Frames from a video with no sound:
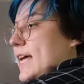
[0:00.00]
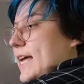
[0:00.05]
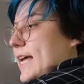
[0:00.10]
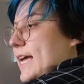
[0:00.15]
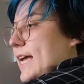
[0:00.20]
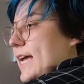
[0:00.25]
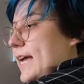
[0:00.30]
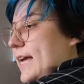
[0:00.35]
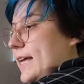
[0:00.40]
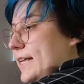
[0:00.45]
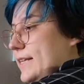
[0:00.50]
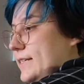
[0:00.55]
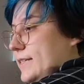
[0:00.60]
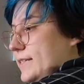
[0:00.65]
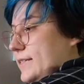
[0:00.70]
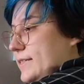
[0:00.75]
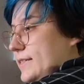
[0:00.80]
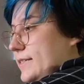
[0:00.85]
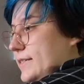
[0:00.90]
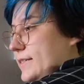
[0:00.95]

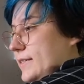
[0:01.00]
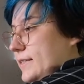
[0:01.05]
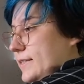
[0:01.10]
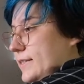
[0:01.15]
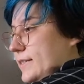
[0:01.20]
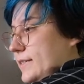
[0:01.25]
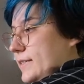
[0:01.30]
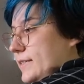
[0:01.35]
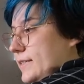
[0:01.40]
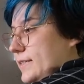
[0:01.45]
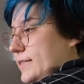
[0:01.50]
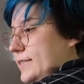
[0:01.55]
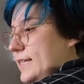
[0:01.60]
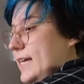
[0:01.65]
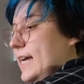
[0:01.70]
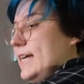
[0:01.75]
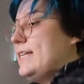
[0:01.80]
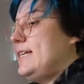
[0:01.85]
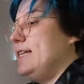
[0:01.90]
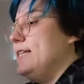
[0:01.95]
is,
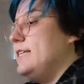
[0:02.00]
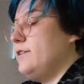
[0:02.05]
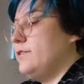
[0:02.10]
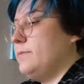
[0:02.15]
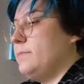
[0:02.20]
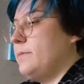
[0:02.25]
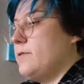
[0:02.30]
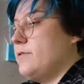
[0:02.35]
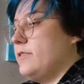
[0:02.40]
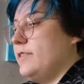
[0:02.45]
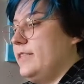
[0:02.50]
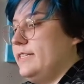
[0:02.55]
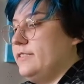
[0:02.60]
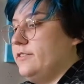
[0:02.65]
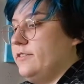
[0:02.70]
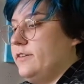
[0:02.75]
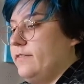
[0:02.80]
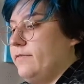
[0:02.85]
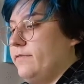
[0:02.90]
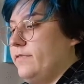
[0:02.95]
see, I didn't use both of
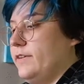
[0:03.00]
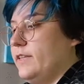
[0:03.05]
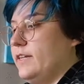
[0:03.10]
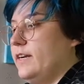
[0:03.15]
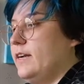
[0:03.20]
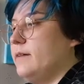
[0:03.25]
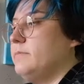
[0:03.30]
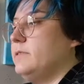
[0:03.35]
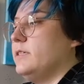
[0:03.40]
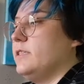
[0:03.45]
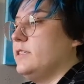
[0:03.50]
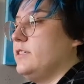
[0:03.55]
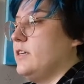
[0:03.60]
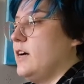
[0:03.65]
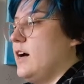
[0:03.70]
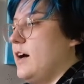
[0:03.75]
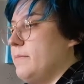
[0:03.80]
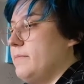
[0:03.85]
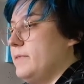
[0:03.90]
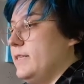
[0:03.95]
these or didn't fill it up to the
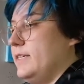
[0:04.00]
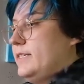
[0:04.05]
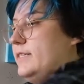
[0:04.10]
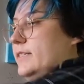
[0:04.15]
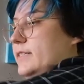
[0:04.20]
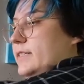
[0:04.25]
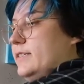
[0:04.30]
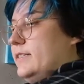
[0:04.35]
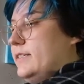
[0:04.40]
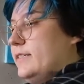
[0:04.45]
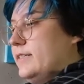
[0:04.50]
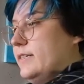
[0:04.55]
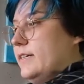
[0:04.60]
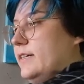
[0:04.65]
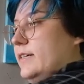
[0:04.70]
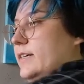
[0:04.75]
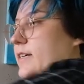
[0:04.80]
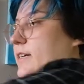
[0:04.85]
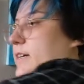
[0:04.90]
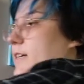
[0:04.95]
top. This is
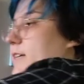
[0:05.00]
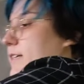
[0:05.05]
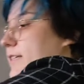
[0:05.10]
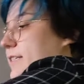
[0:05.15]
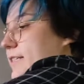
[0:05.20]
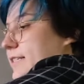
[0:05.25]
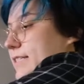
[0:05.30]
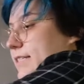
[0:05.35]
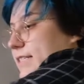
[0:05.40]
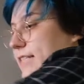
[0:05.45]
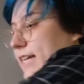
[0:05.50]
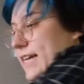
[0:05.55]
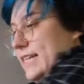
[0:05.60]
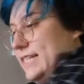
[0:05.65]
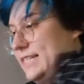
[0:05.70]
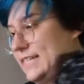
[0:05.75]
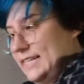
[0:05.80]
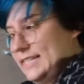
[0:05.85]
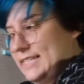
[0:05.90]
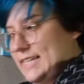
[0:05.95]

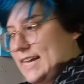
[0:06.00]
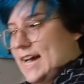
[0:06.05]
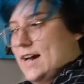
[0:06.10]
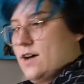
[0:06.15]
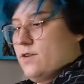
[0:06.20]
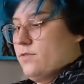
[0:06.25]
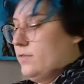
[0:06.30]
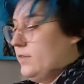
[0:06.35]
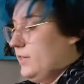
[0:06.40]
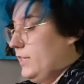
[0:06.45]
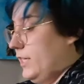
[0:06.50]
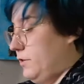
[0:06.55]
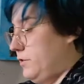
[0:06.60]
slanting down.